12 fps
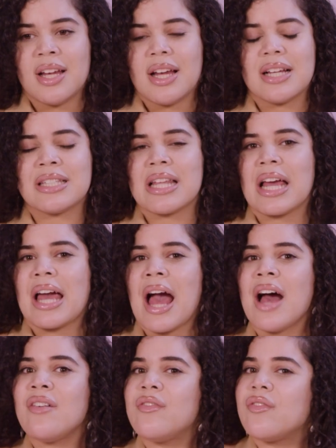It's like,
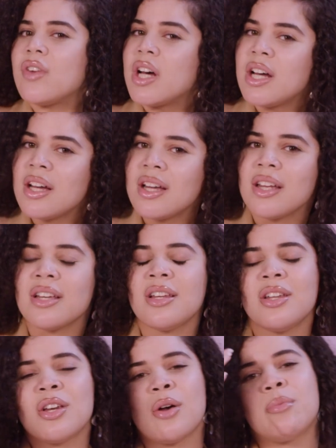have
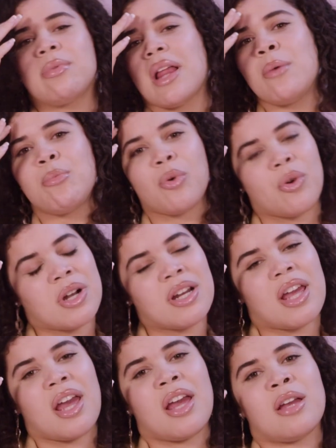fun, play board
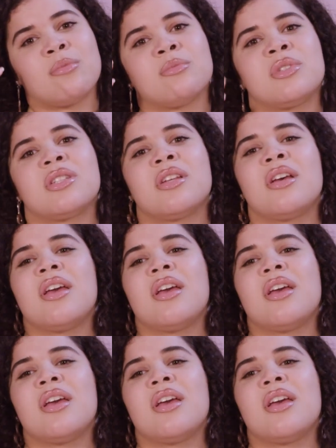games,